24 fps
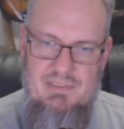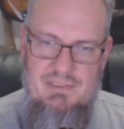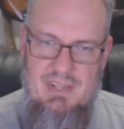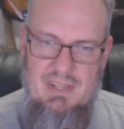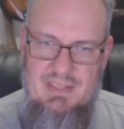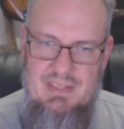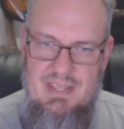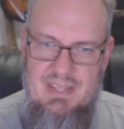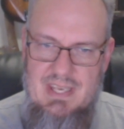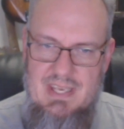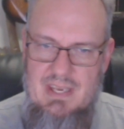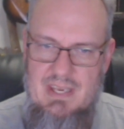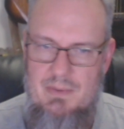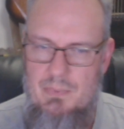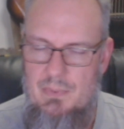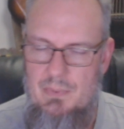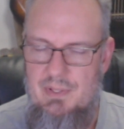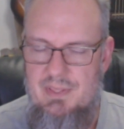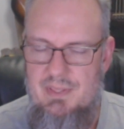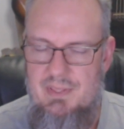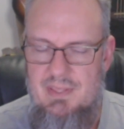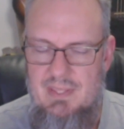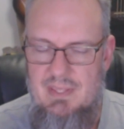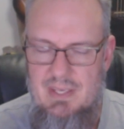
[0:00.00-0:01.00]
I think
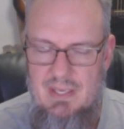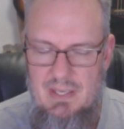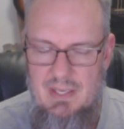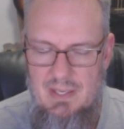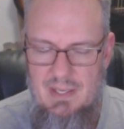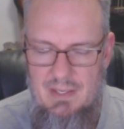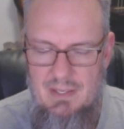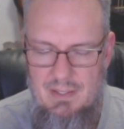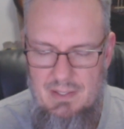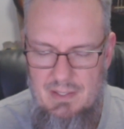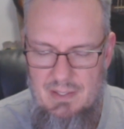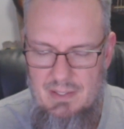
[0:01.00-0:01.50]
with the,